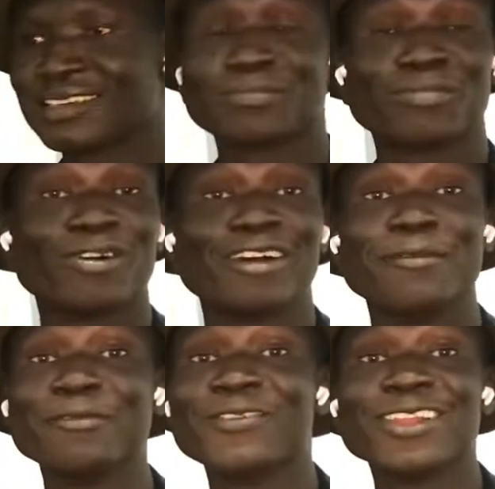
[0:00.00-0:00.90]
Bro,
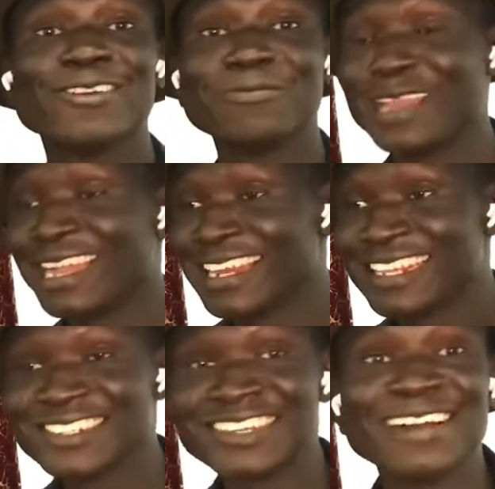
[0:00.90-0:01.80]
I'm even not paying
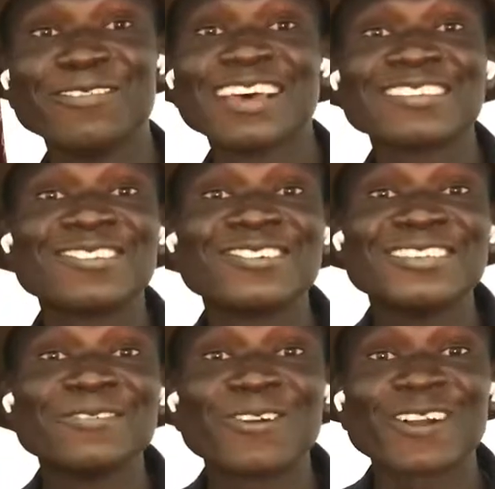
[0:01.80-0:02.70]
attention. I'm just
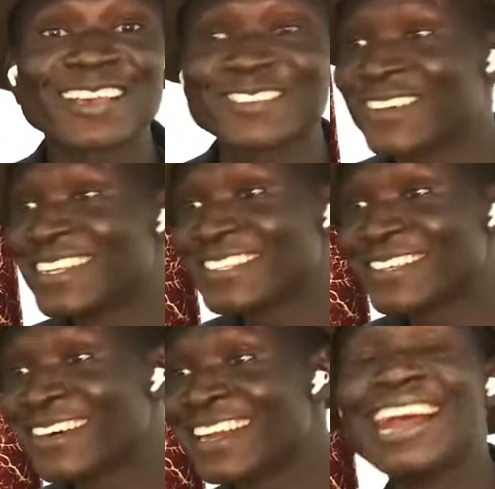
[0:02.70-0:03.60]
losing focus on this song.